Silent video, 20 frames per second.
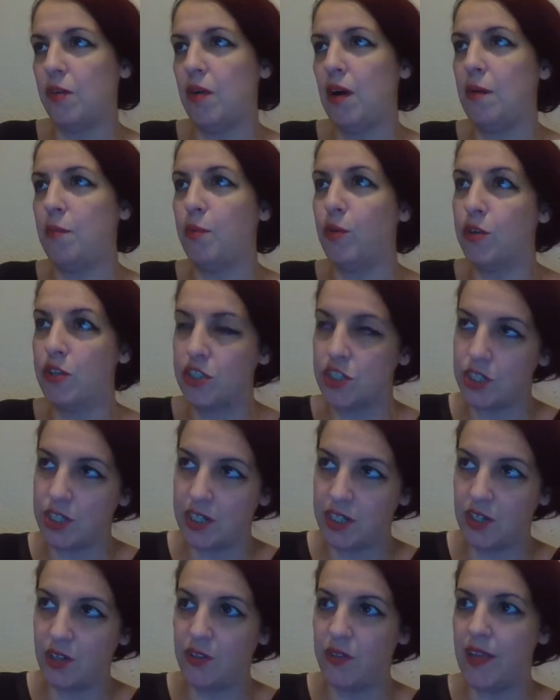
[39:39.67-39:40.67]

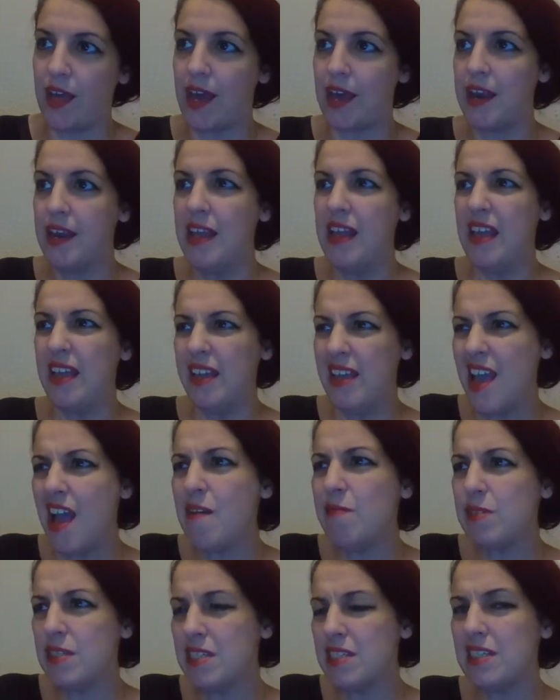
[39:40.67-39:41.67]
abortion and all that. Yeah,
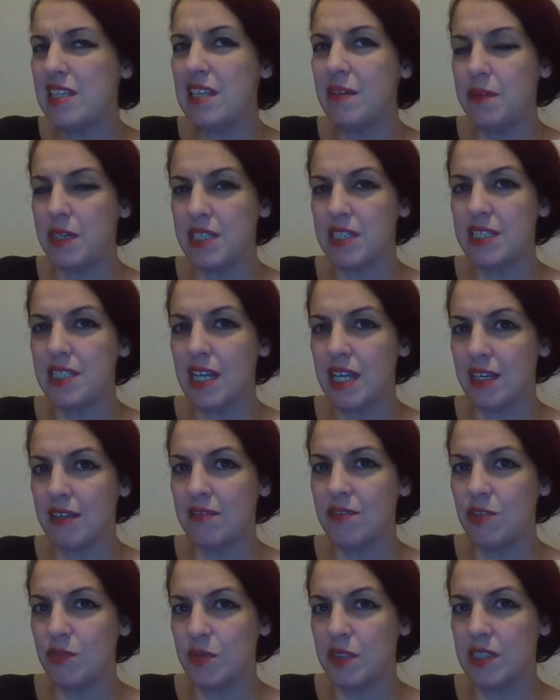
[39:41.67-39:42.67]
I'm seeing celebrities
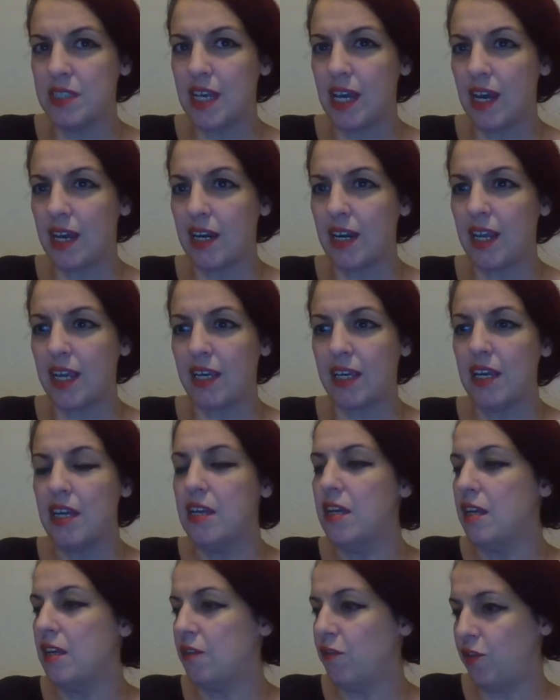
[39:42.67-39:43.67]
doing that. Like,
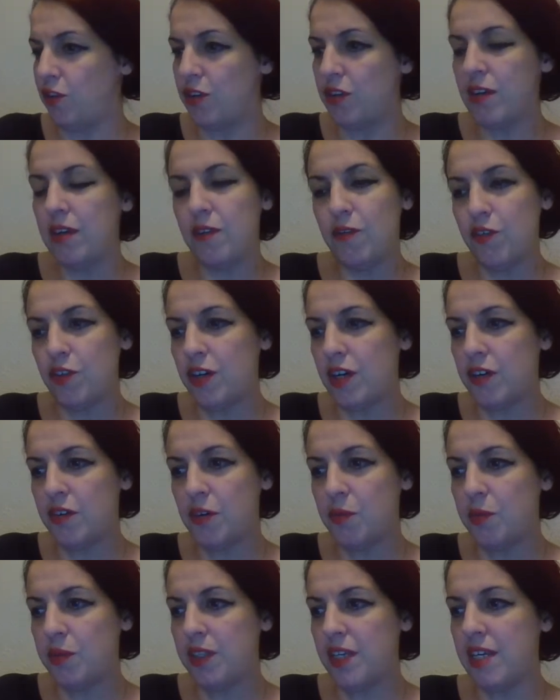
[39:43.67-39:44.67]
if you don't
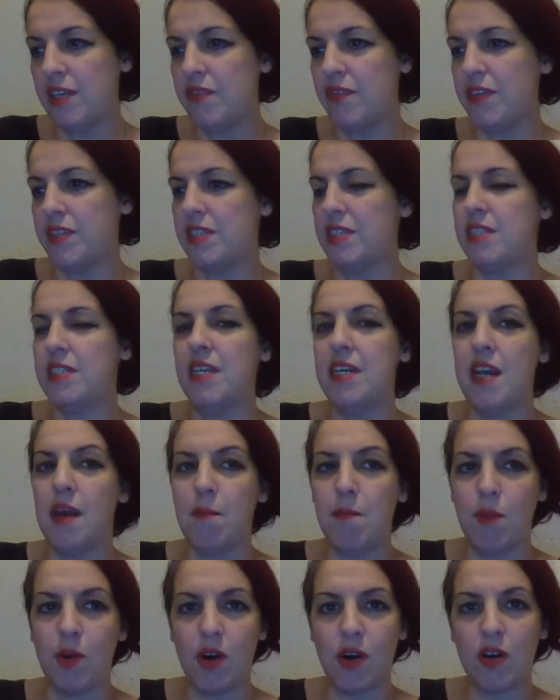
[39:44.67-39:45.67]
agree with it, this is the
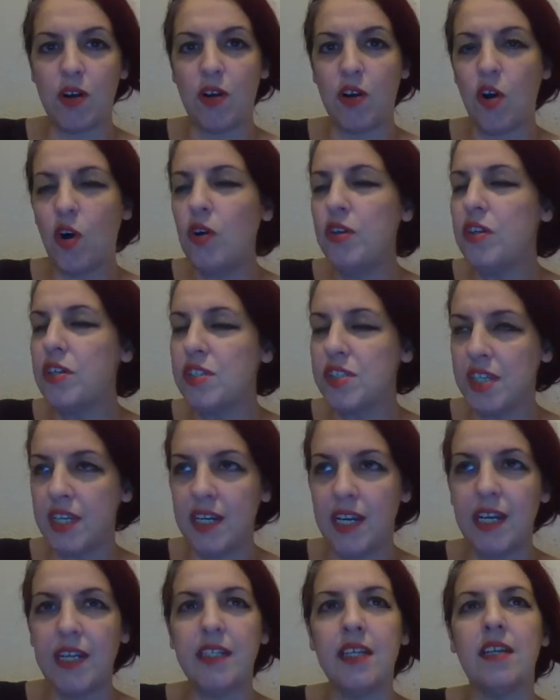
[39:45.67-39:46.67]
number. Call your
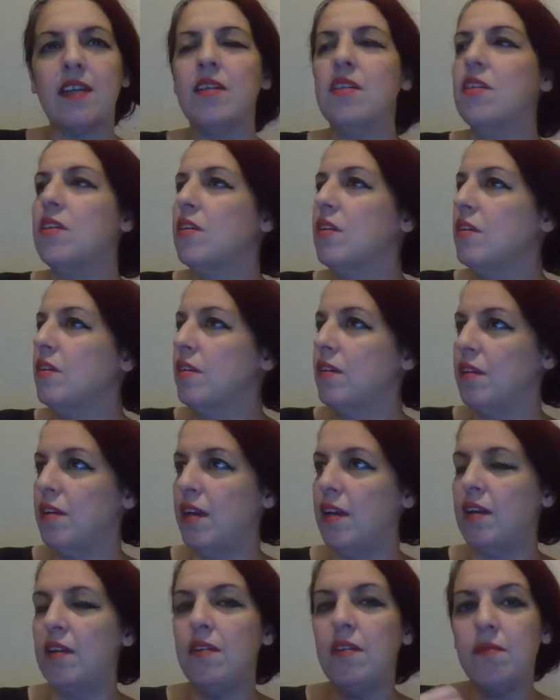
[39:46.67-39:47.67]
Senate
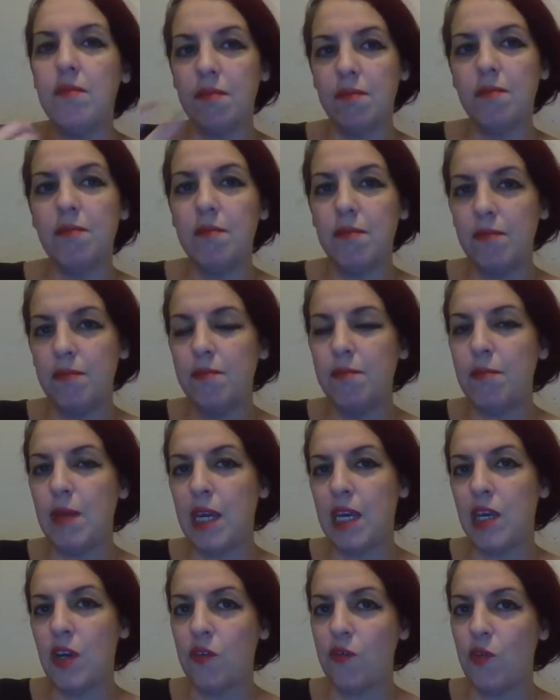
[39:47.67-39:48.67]
and
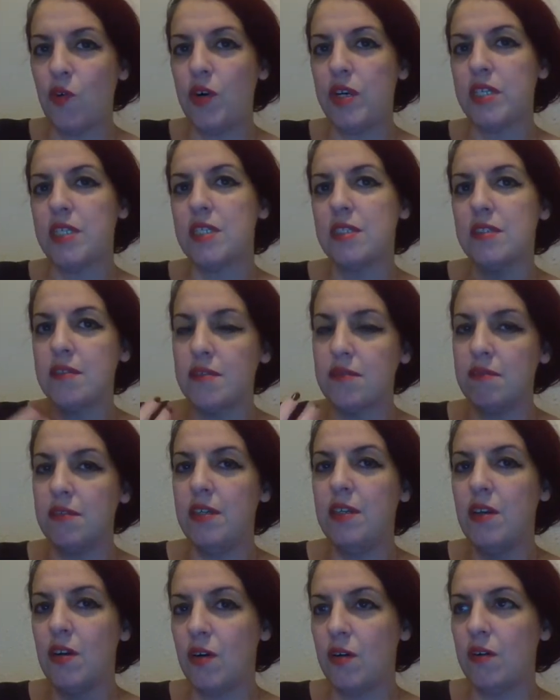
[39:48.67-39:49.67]
make your voice,
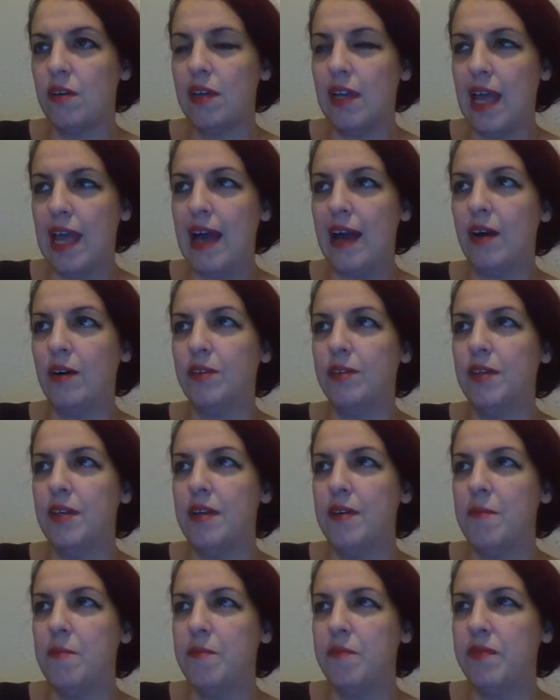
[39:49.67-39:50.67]
loud.
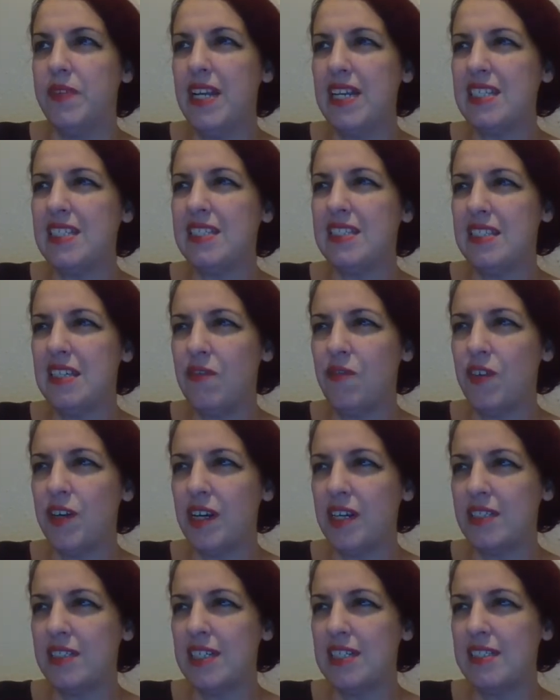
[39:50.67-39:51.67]
That's
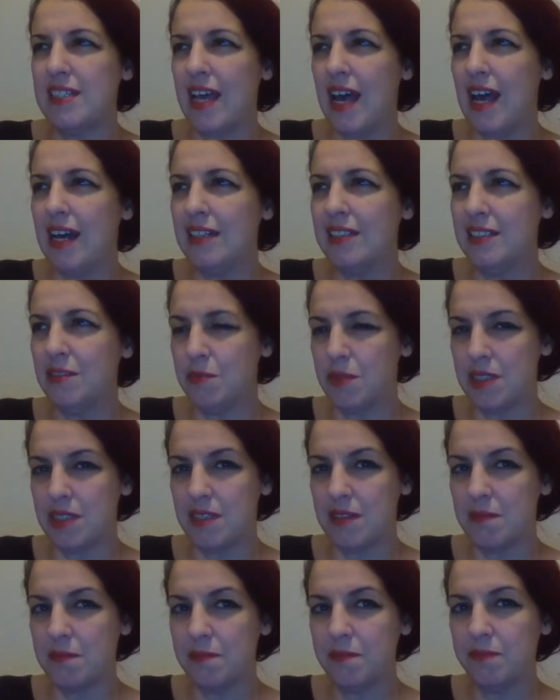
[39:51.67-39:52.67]
different because that's
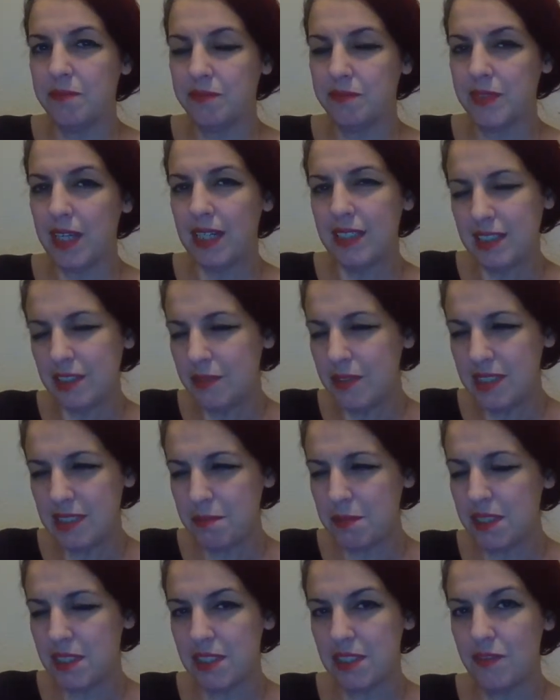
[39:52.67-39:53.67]
activism.
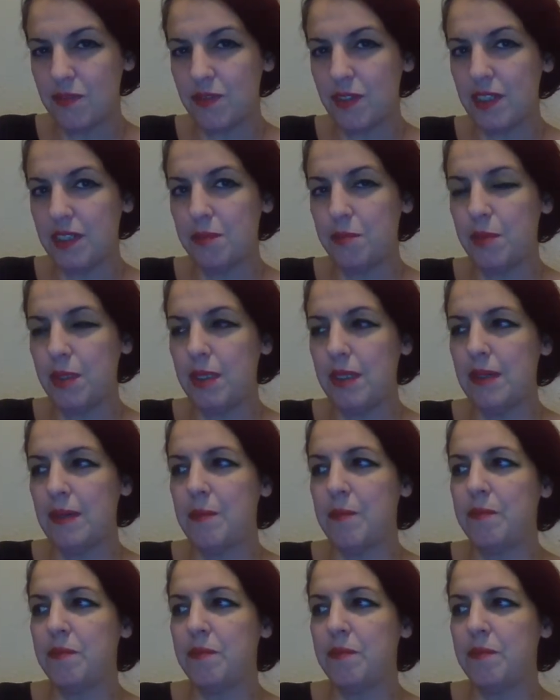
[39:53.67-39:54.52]
Activism is different. But